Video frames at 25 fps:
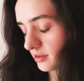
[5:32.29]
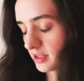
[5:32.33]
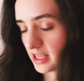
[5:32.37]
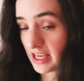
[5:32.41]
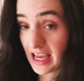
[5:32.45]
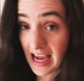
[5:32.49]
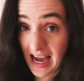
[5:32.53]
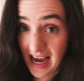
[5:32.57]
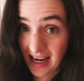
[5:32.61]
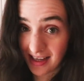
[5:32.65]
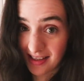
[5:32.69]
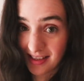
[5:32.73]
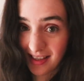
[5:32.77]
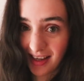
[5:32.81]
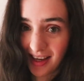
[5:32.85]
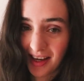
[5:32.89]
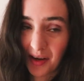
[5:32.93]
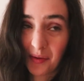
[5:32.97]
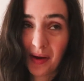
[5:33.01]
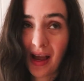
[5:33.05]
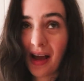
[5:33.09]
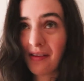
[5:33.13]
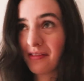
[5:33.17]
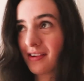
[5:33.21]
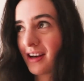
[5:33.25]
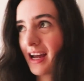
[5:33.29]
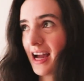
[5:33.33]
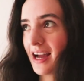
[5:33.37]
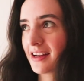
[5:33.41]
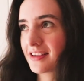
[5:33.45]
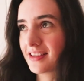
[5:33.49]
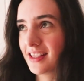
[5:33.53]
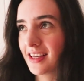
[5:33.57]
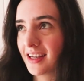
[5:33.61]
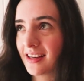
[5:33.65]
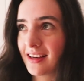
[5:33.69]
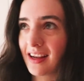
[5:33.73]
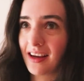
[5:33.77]
the attic. We have an
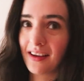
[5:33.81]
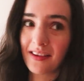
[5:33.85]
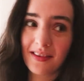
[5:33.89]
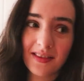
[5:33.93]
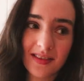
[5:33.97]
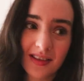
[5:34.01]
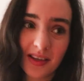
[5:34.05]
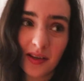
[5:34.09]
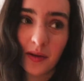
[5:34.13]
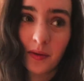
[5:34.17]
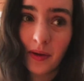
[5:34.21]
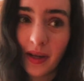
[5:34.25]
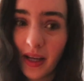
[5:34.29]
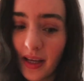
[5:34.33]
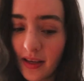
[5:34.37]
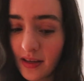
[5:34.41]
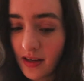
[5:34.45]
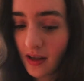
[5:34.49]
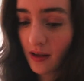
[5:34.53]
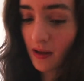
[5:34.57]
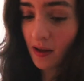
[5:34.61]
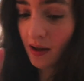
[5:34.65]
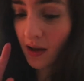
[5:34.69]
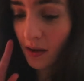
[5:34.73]
attic now. It's so weird.